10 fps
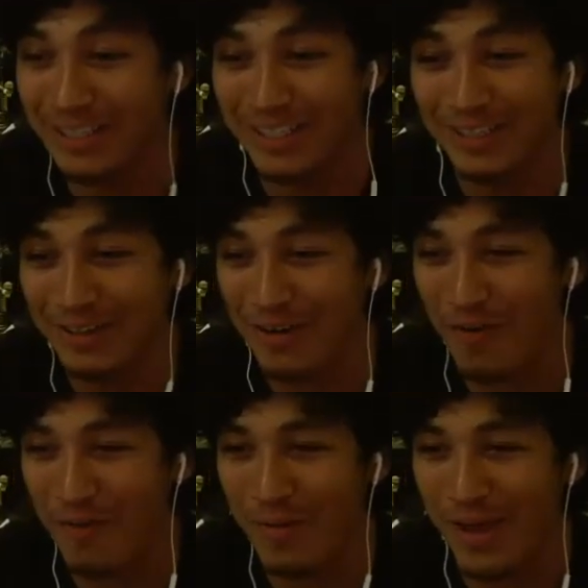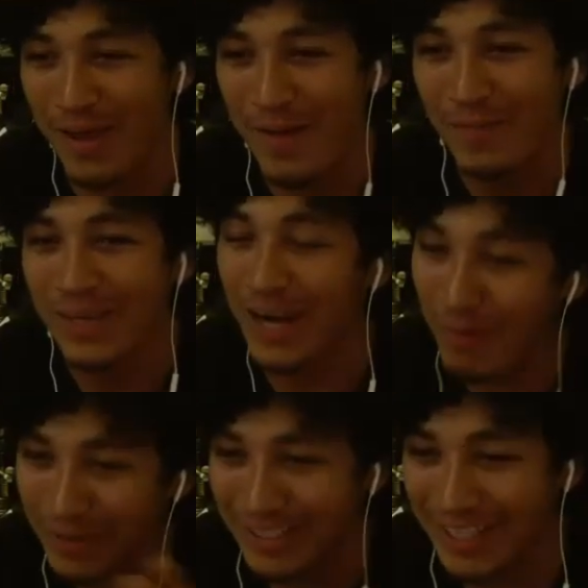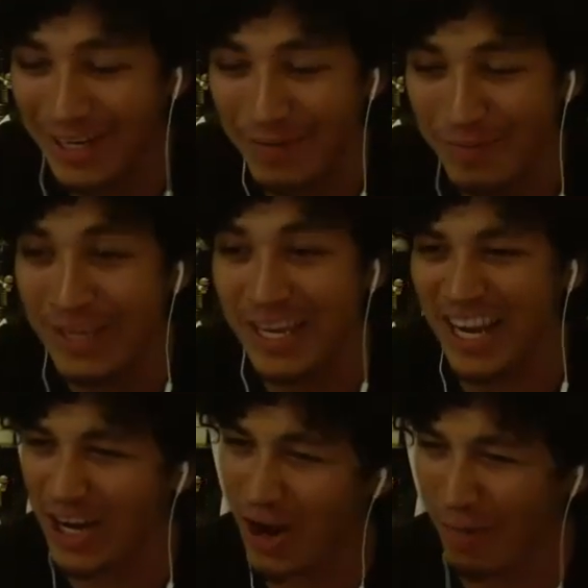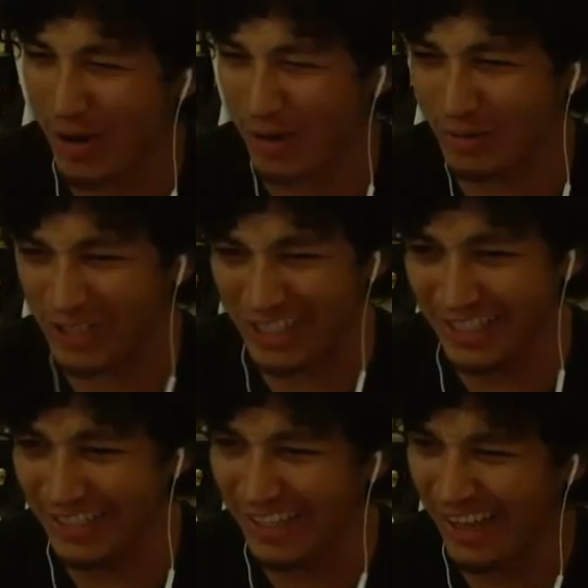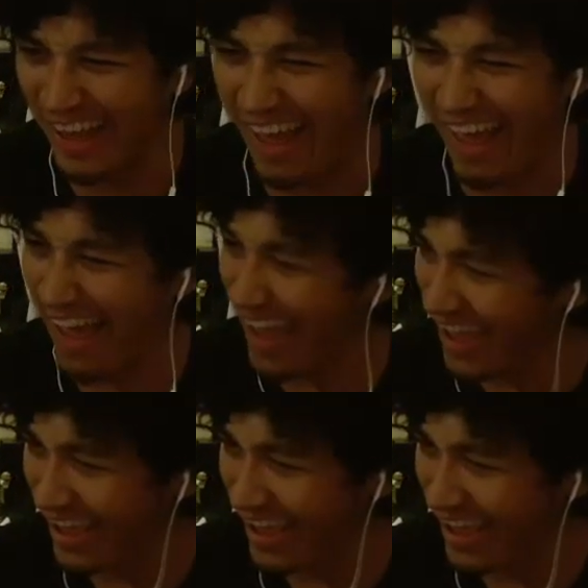that took over me. And I went to therapy, and I caught my girl cheating? Huh?